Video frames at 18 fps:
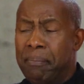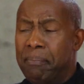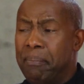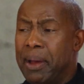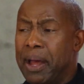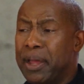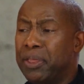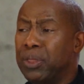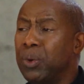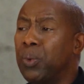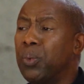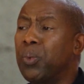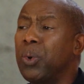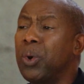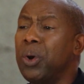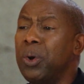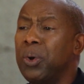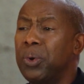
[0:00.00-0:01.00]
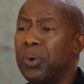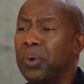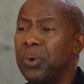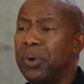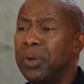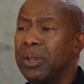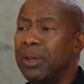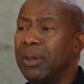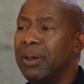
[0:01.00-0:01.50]
by the
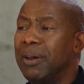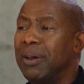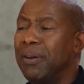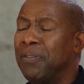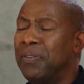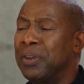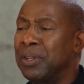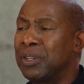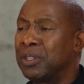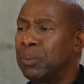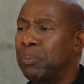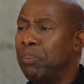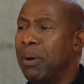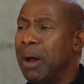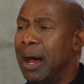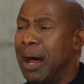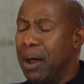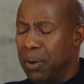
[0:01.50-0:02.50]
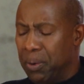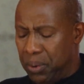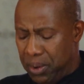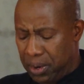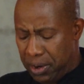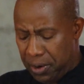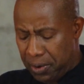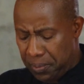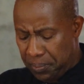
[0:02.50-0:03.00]
word of His power.